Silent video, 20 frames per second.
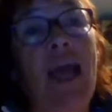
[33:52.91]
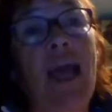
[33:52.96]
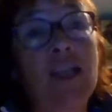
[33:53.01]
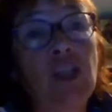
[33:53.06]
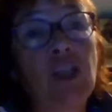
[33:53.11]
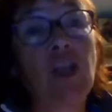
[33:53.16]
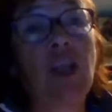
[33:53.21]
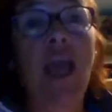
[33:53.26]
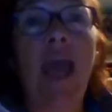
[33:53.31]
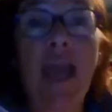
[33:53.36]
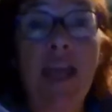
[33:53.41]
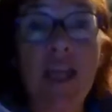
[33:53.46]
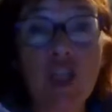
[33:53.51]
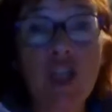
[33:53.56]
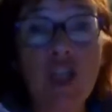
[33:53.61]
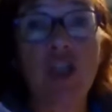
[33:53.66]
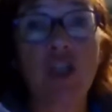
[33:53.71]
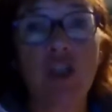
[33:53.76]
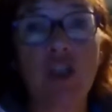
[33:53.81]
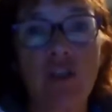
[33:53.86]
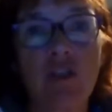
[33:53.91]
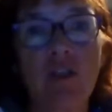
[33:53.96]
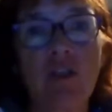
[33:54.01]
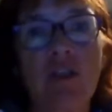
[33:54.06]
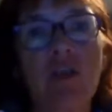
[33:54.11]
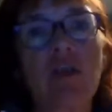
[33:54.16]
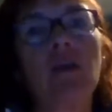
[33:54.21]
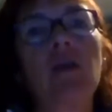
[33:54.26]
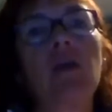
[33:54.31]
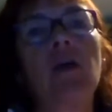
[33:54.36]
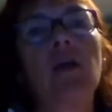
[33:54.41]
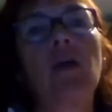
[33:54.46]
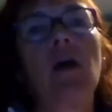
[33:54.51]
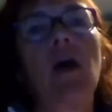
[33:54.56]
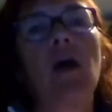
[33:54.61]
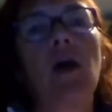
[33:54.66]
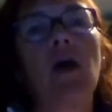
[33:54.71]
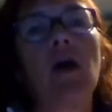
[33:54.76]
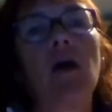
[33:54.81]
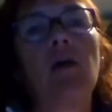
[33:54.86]
education
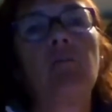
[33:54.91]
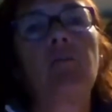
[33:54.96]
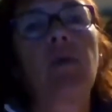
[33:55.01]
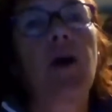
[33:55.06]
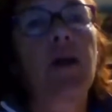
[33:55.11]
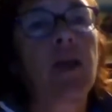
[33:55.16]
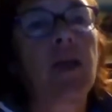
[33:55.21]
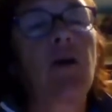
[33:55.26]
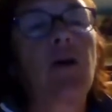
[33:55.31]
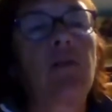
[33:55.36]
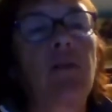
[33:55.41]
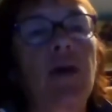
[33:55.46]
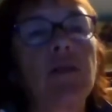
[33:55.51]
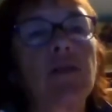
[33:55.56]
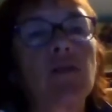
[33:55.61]
by going there.